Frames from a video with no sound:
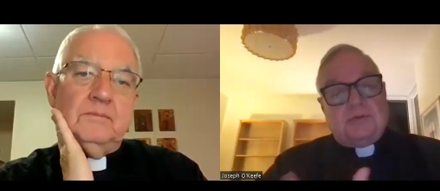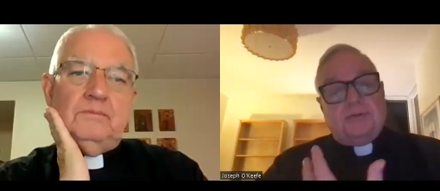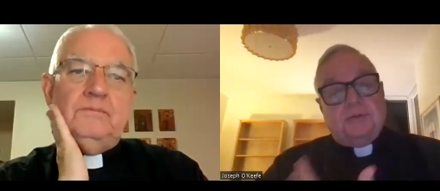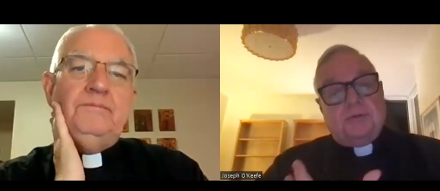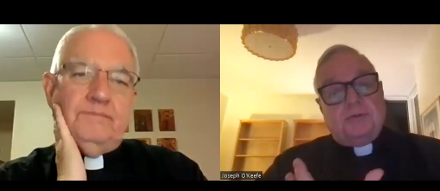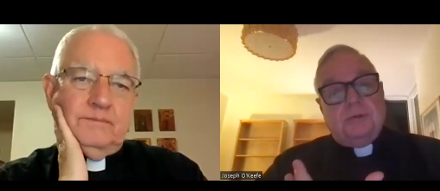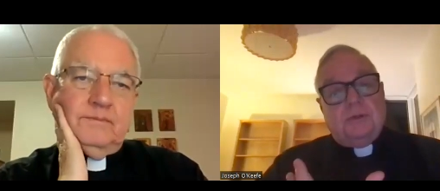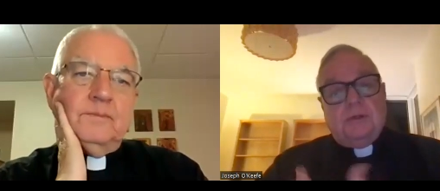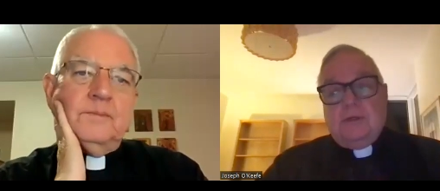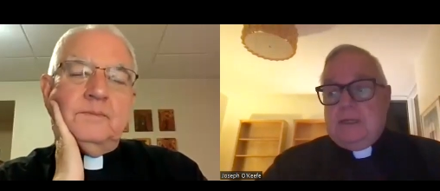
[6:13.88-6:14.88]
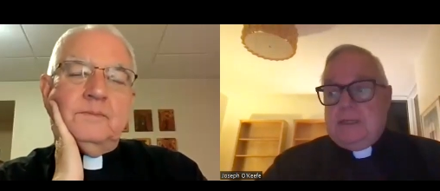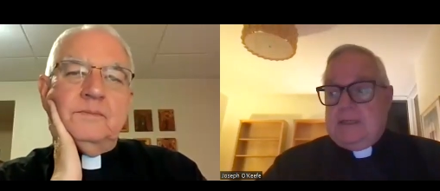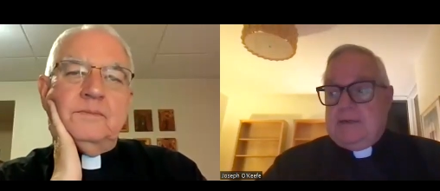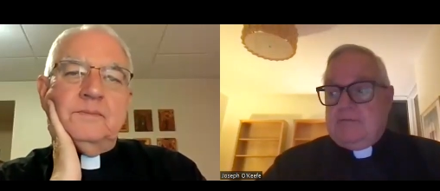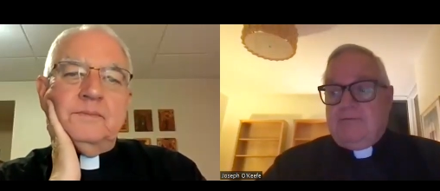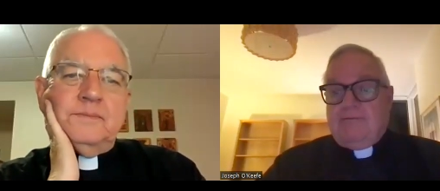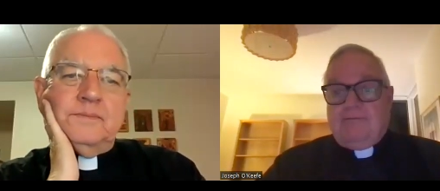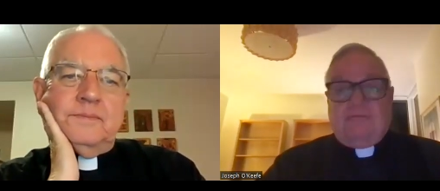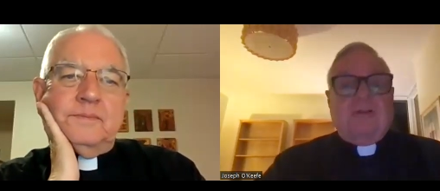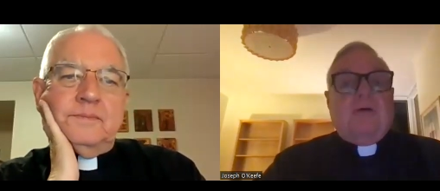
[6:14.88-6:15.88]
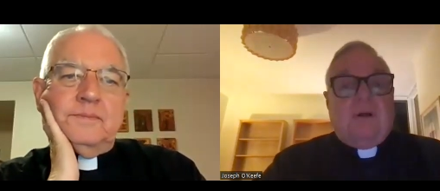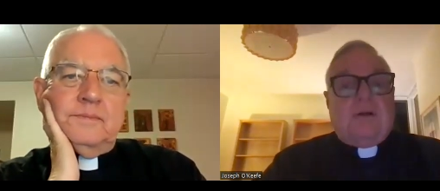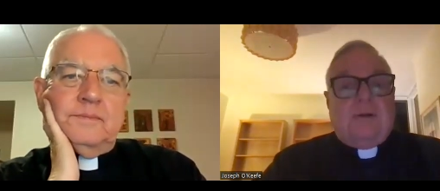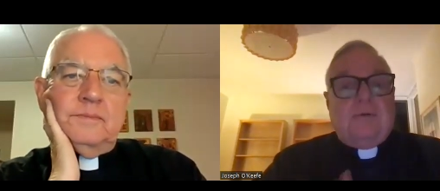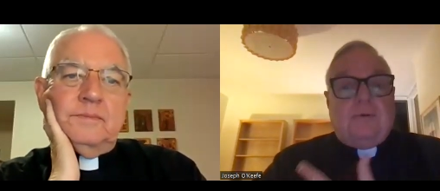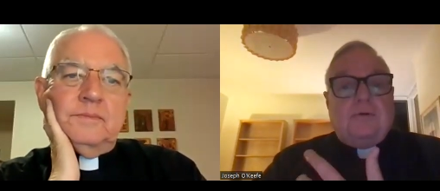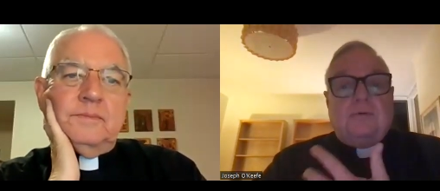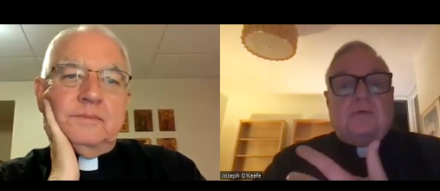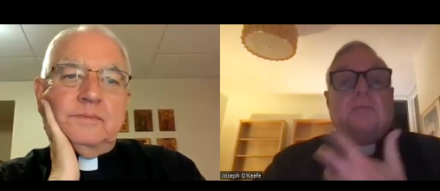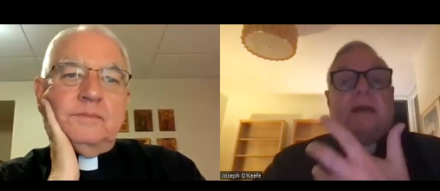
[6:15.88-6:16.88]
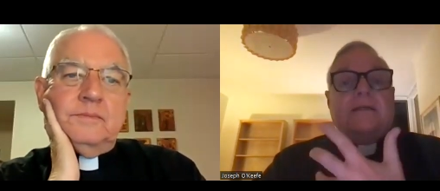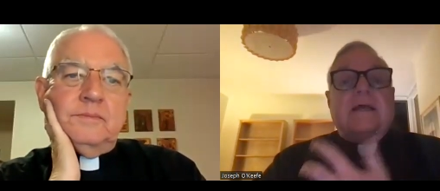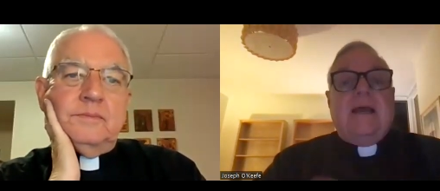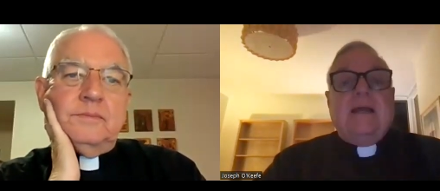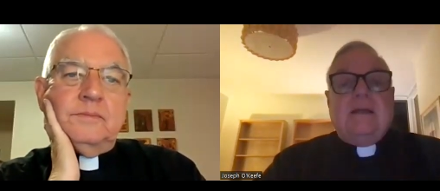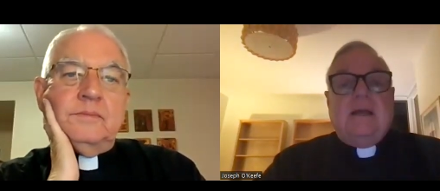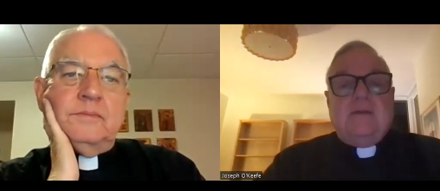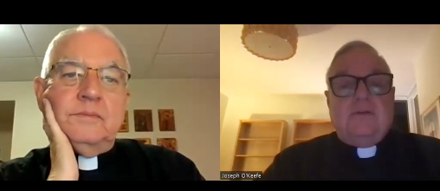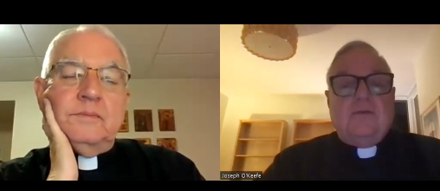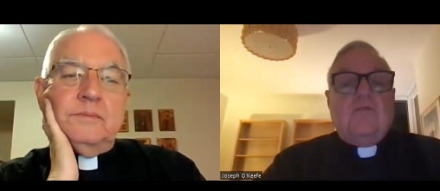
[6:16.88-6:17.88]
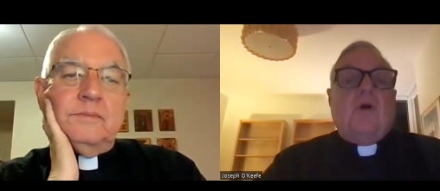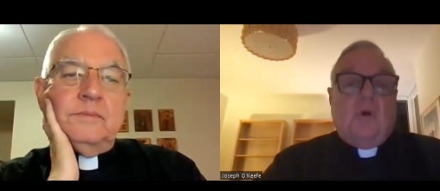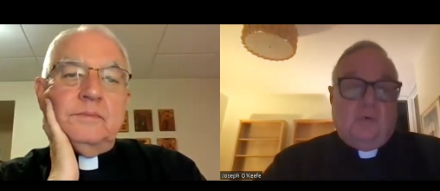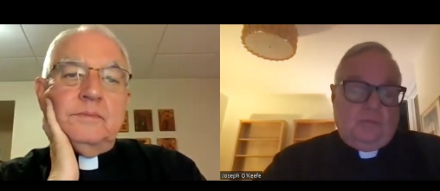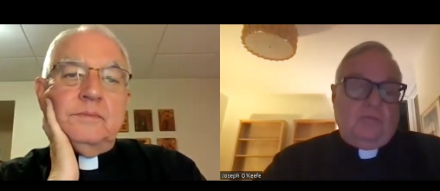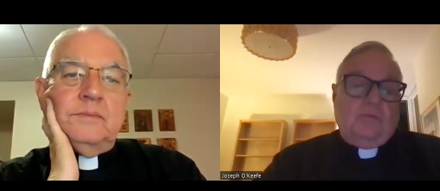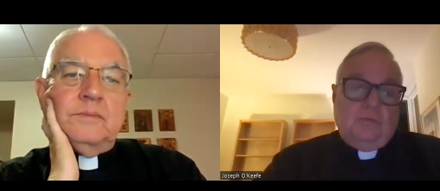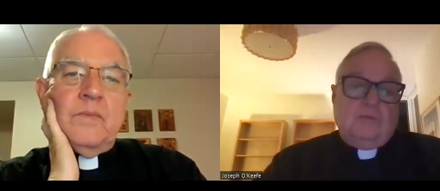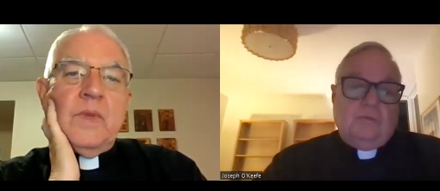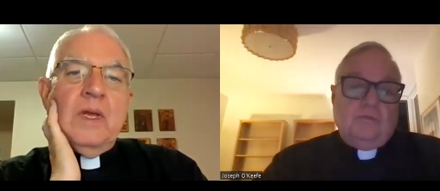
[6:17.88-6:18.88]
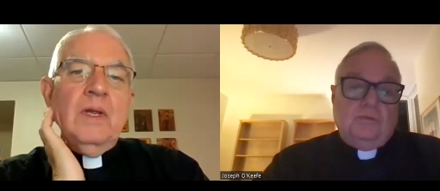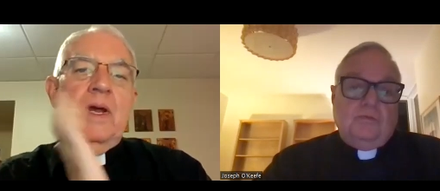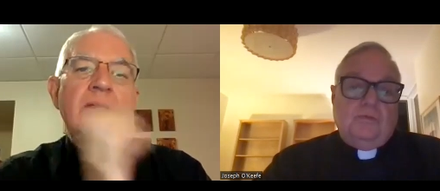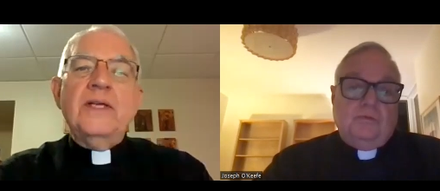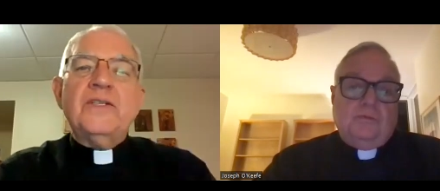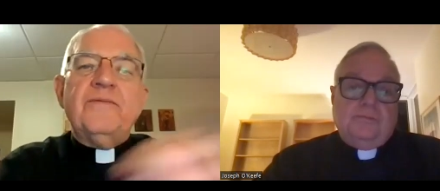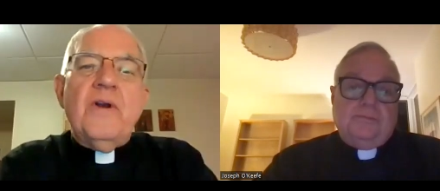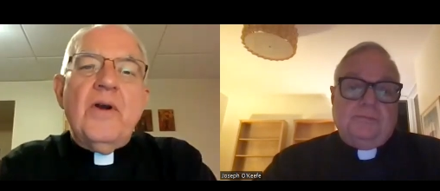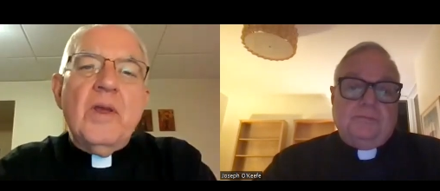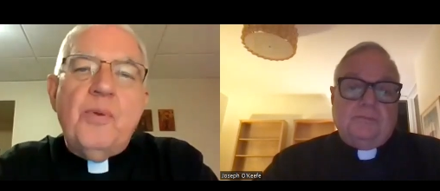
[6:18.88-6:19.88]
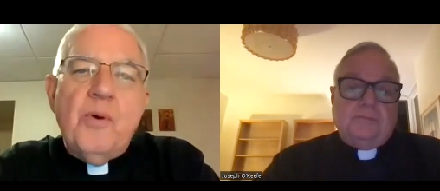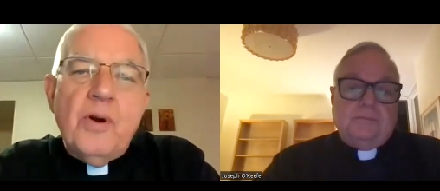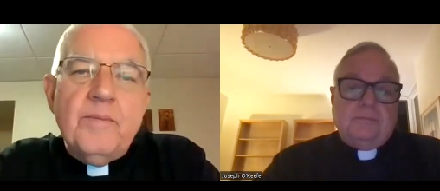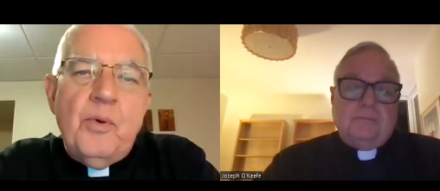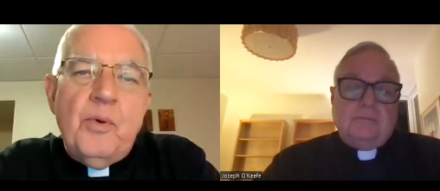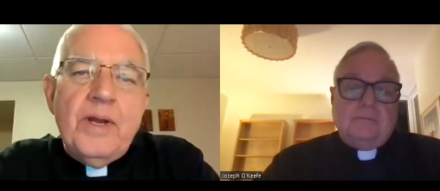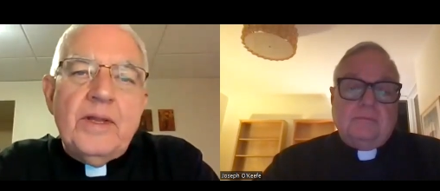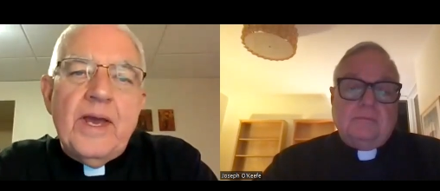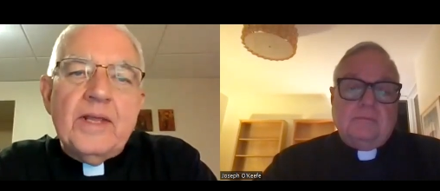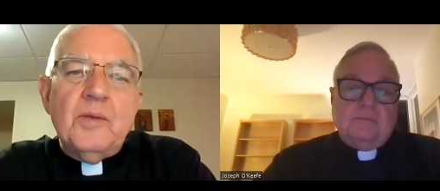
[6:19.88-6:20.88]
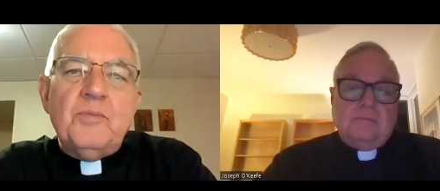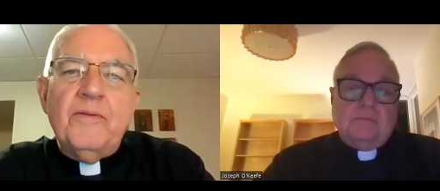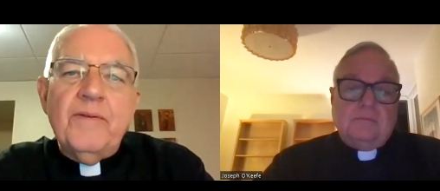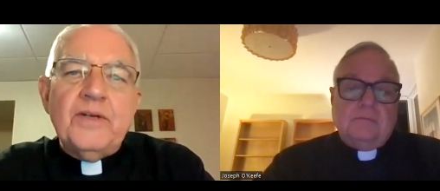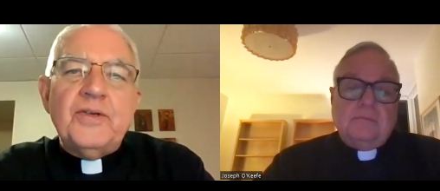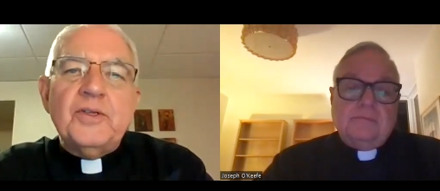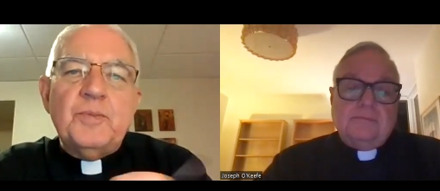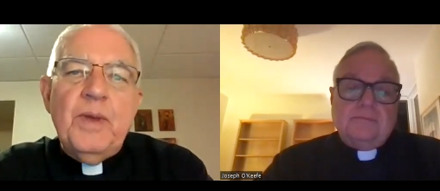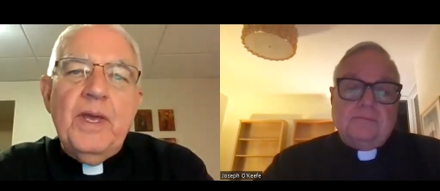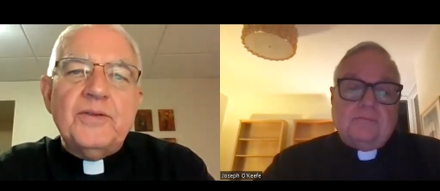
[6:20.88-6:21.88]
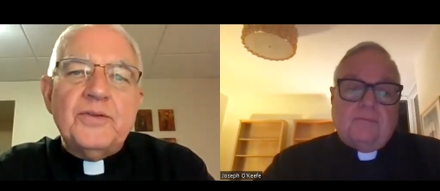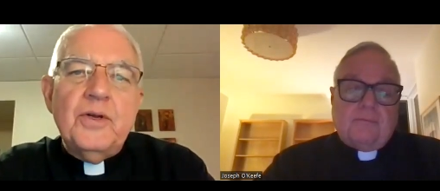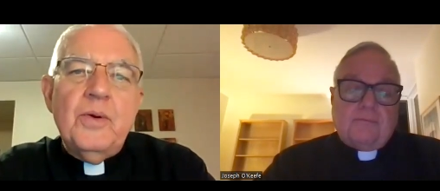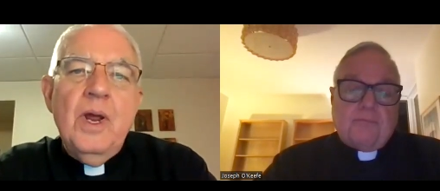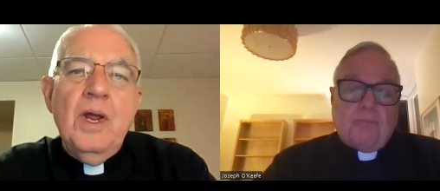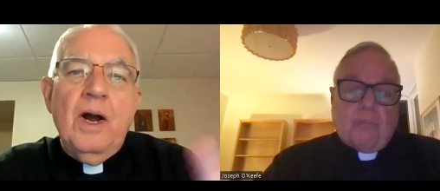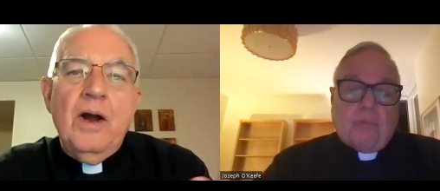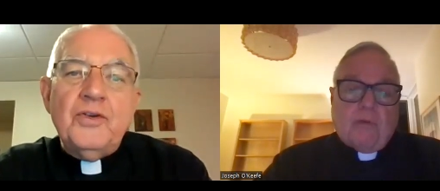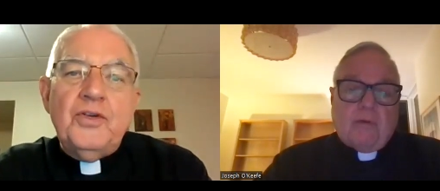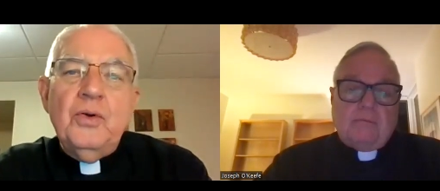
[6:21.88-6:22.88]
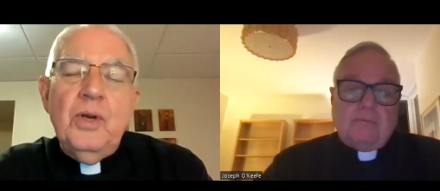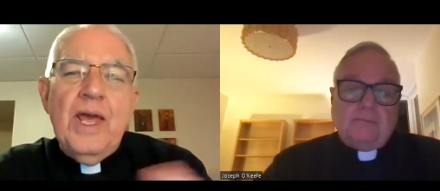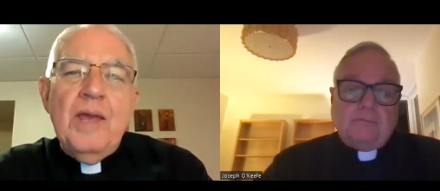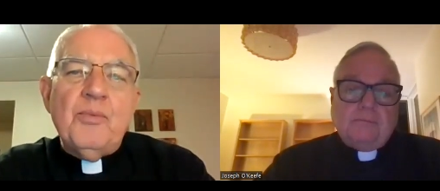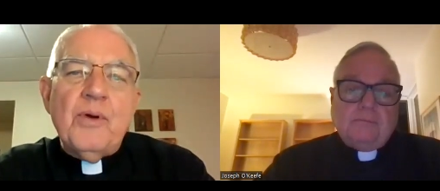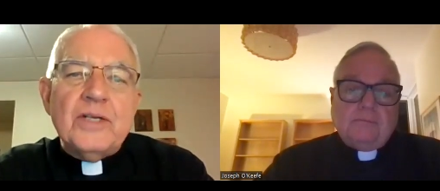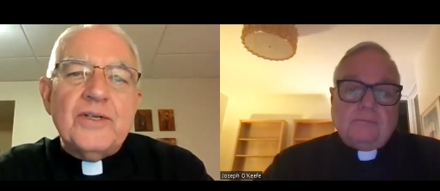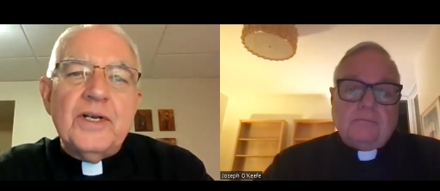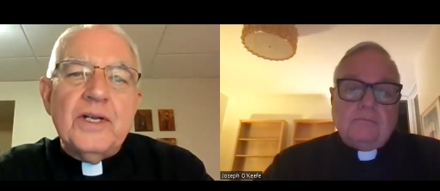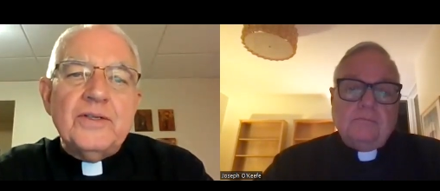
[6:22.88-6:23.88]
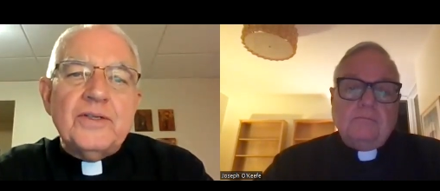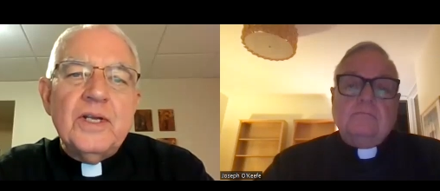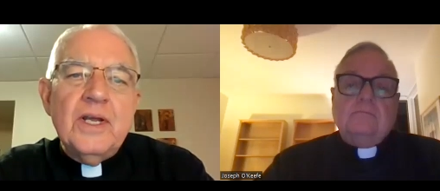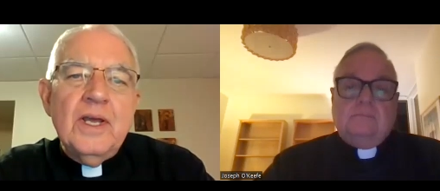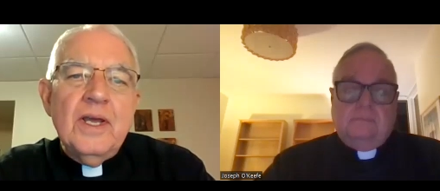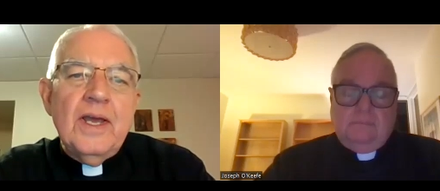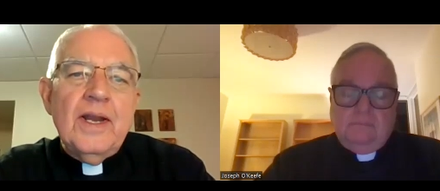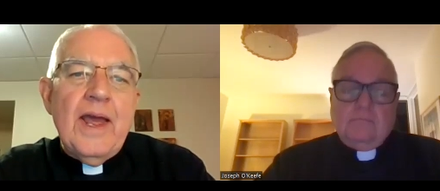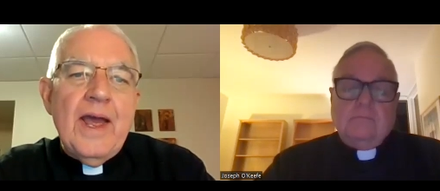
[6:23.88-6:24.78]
Speaker 1: to uh, flourish, to, to, to maintain and to grow.
Speaker 2: And that's a very important point that the provincial speaks to our two lay presidents and